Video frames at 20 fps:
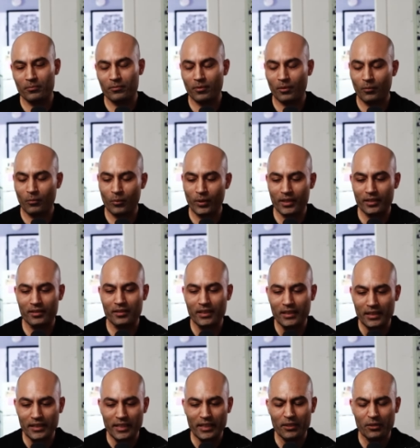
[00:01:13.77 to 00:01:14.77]
with
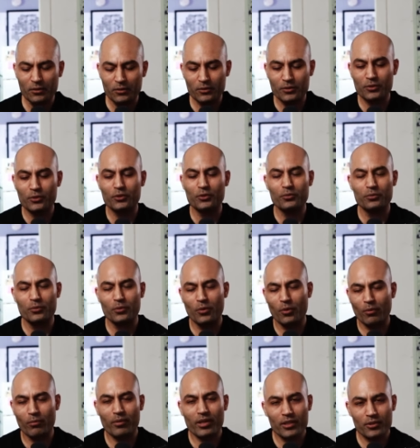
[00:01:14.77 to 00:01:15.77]
little to no
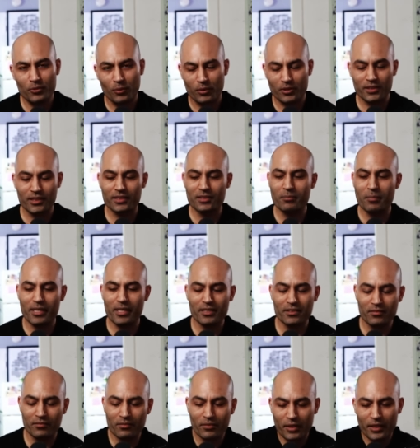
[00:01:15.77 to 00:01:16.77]
resources, makes
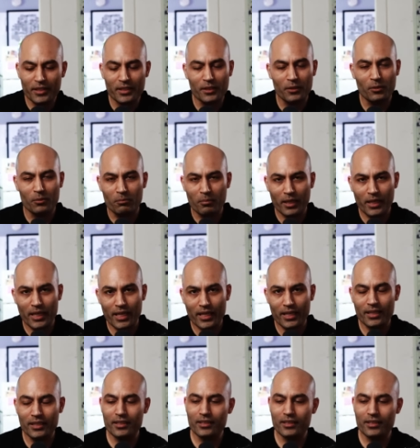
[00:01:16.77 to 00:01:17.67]
very little money